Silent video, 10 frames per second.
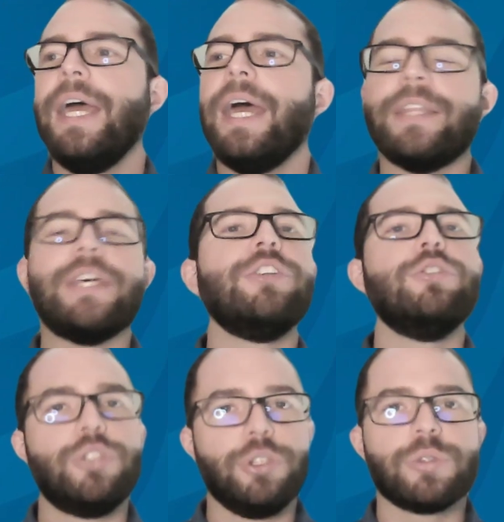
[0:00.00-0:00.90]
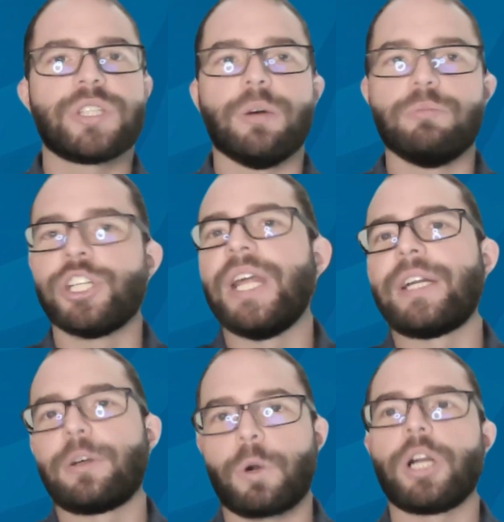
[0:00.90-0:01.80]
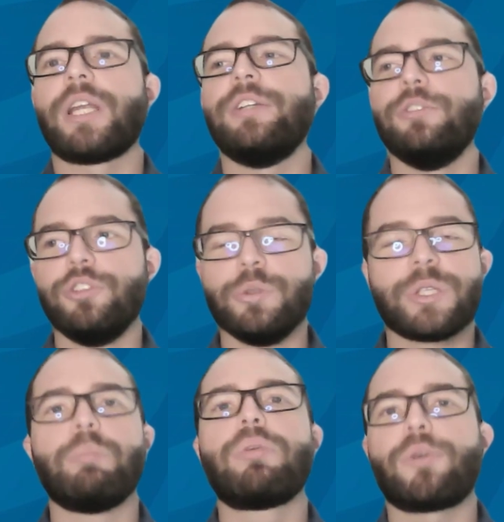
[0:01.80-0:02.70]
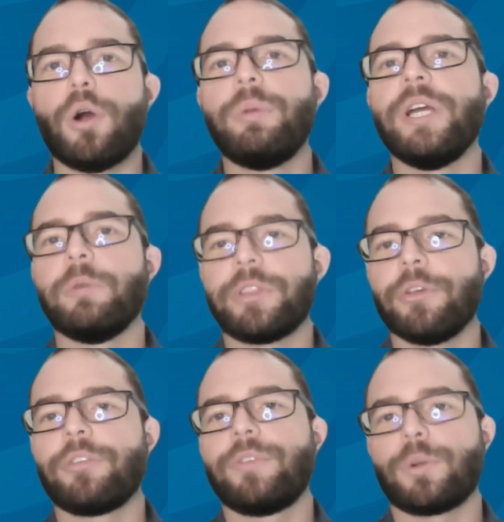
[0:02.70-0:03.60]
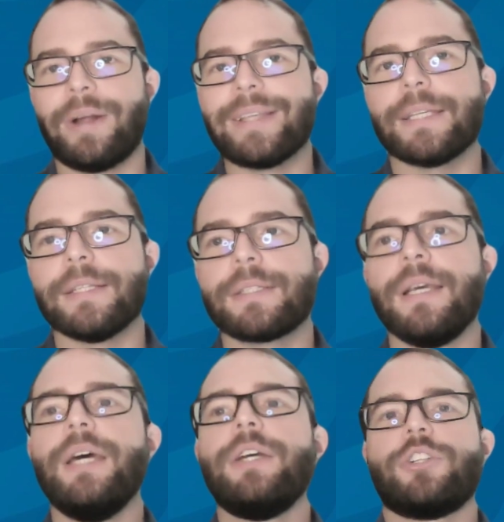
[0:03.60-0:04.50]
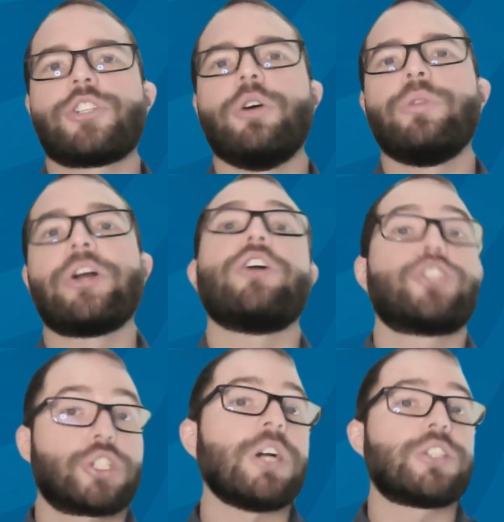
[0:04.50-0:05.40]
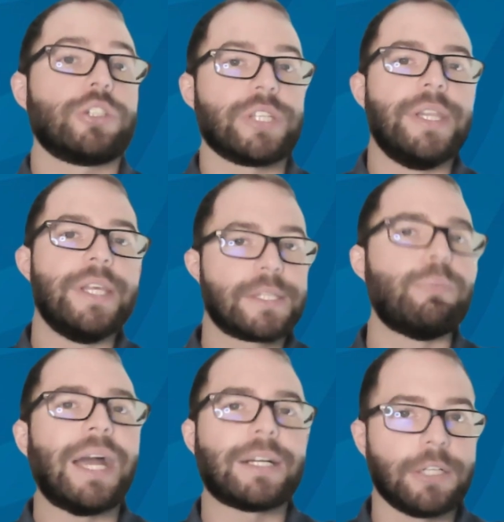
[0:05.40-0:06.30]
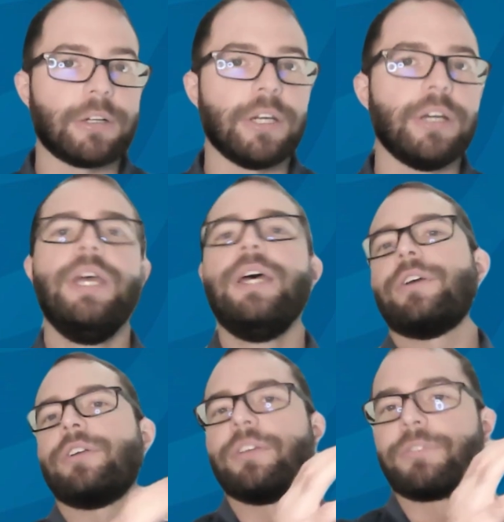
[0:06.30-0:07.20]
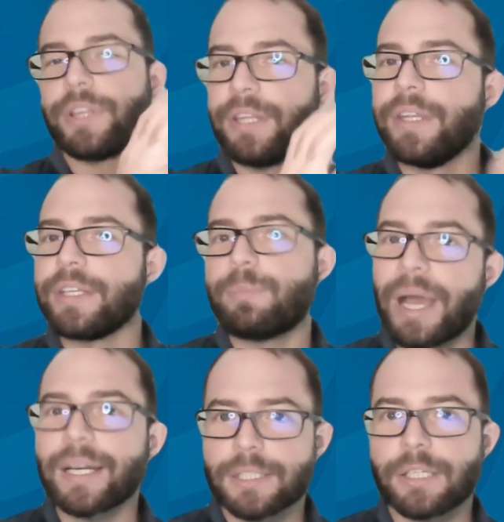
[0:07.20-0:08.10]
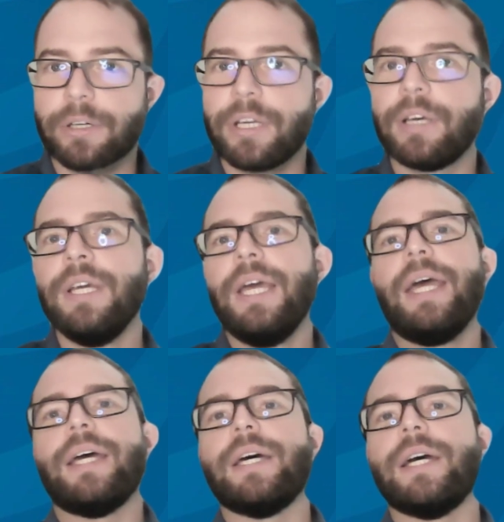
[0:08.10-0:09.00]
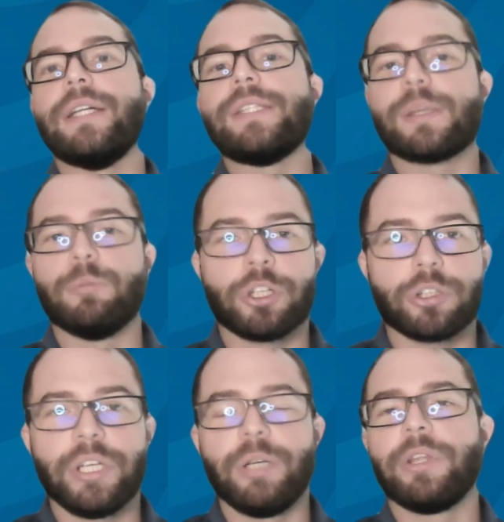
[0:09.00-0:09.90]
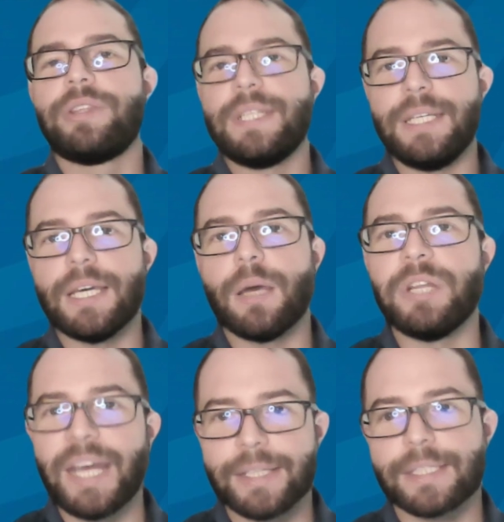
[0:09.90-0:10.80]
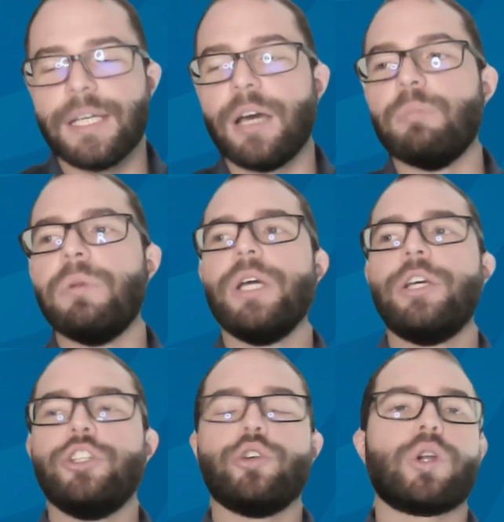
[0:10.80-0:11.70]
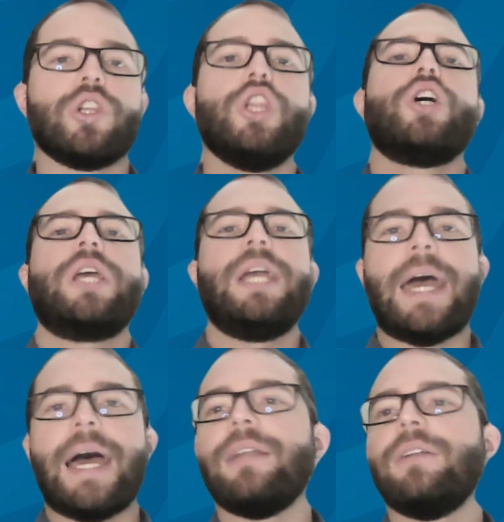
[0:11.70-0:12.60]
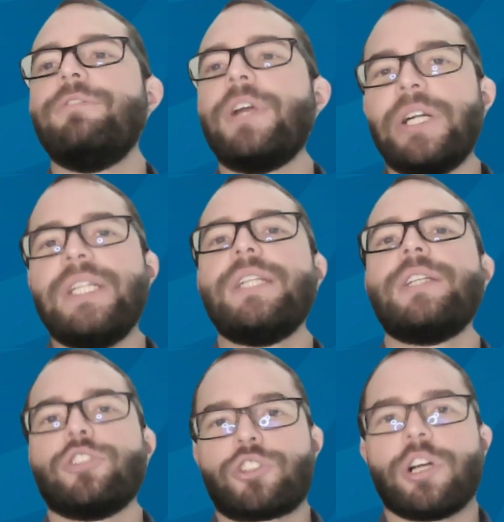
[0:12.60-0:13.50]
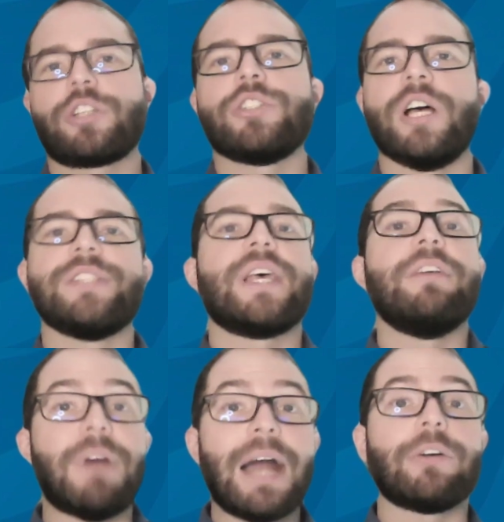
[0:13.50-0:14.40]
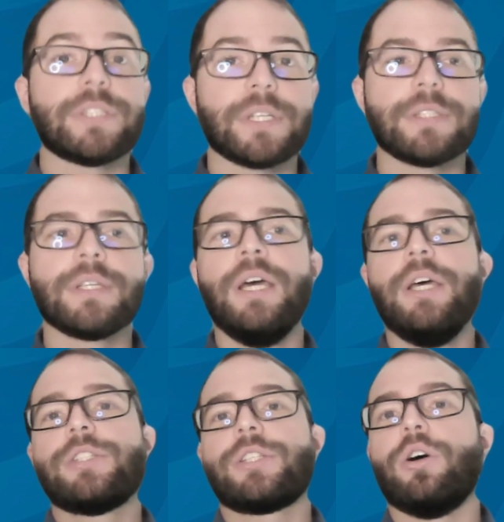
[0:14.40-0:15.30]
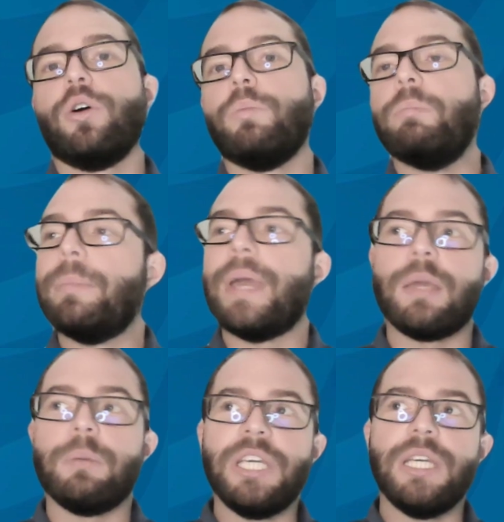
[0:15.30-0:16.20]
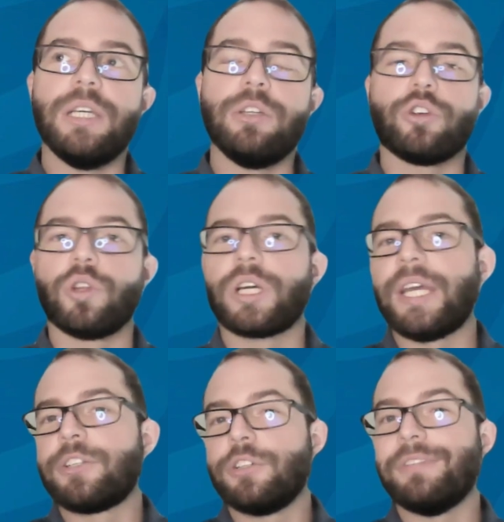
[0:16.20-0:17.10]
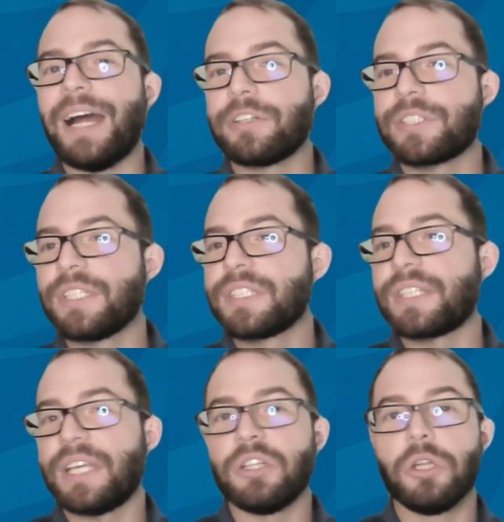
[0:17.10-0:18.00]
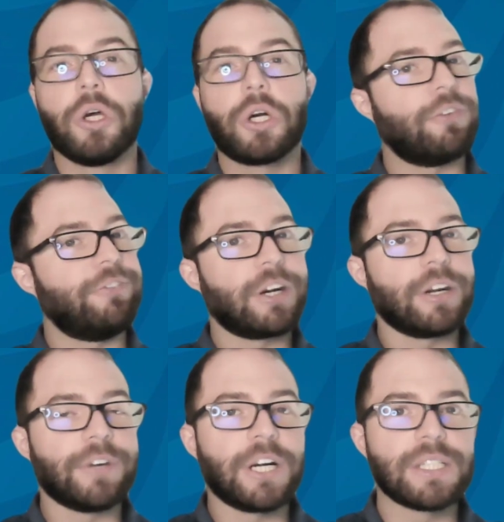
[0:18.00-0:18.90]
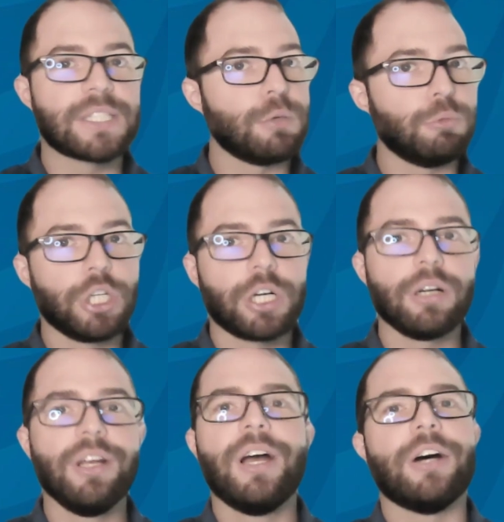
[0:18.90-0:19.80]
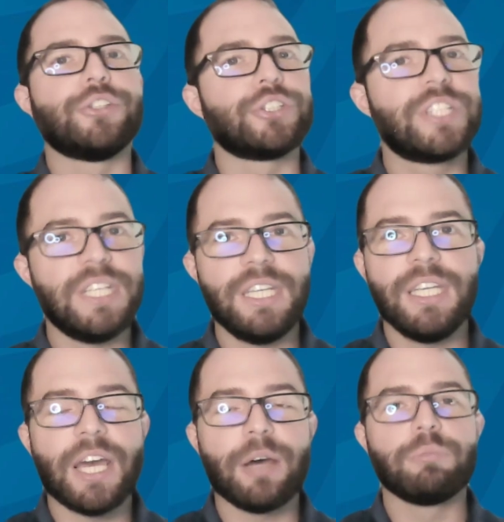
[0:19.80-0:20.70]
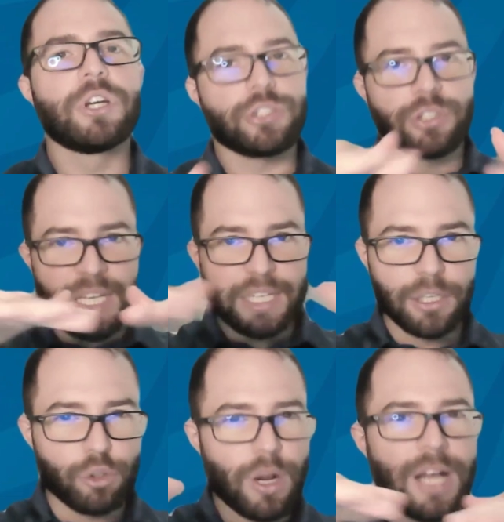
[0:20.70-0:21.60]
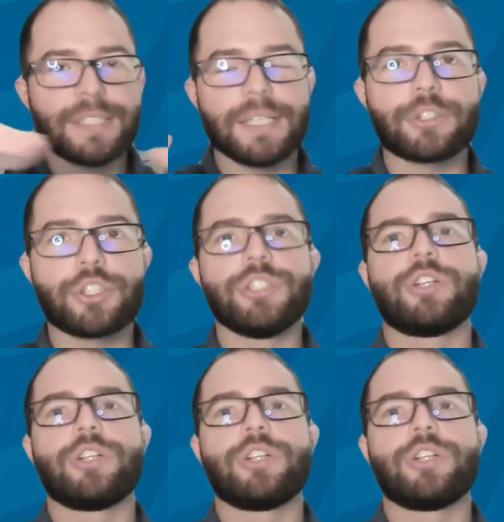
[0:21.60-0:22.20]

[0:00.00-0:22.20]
And then you do some genetic work and you do some probing with those fluorescents to show there are structures in this bacteria that are different than this bacteria. And similarly with TEM and SEM, you're looking at very detailed structures on, say, viruses. So maybe you're looking at two viruses. They look very, very similar under TEM because you're taking cross sections.